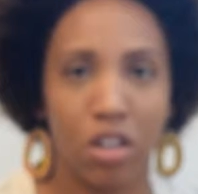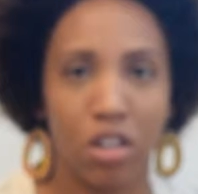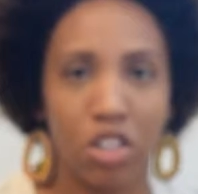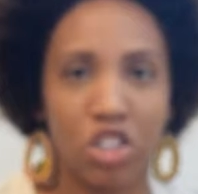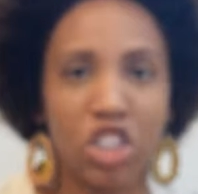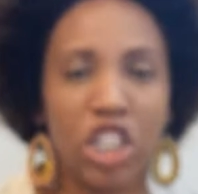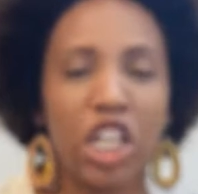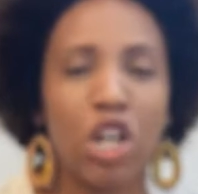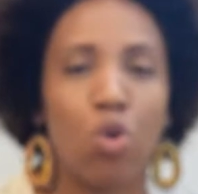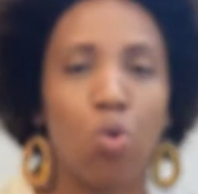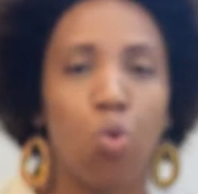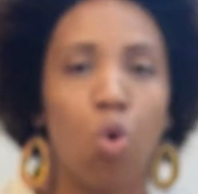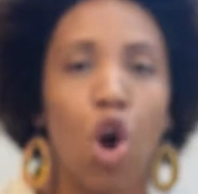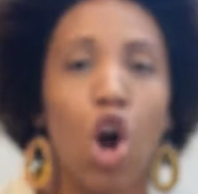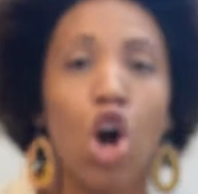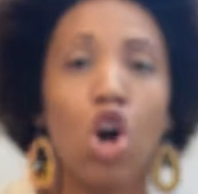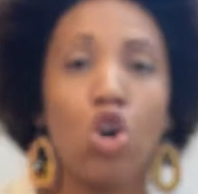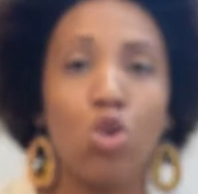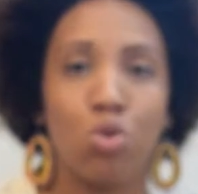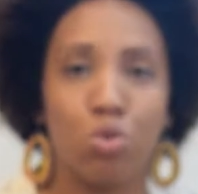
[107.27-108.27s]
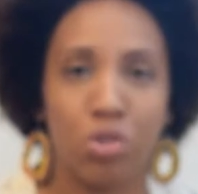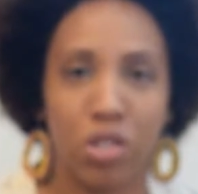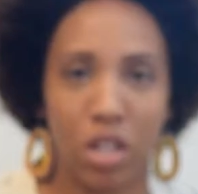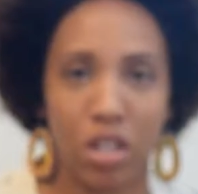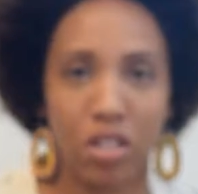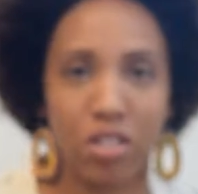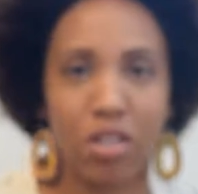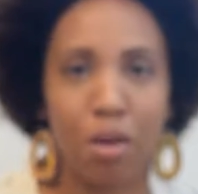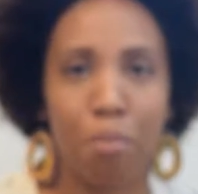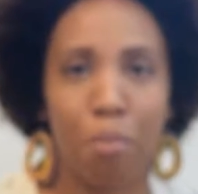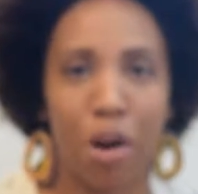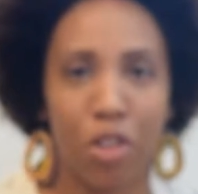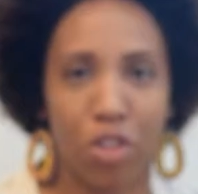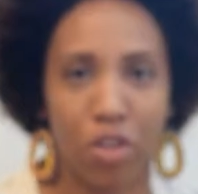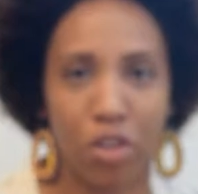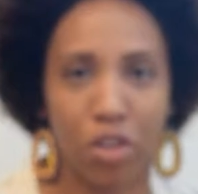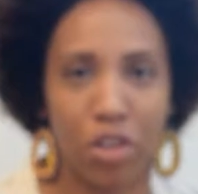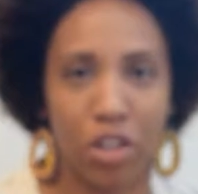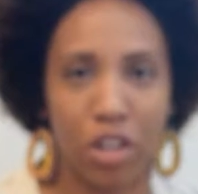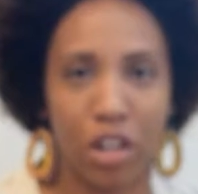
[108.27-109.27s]
She grows into
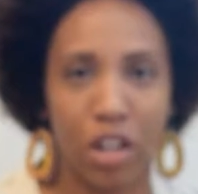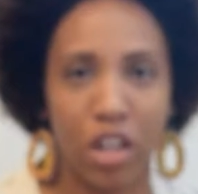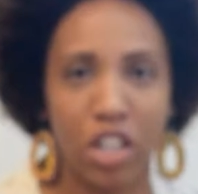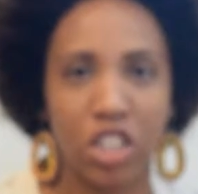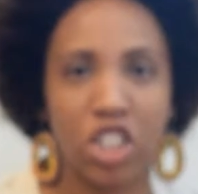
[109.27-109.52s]
motherhood.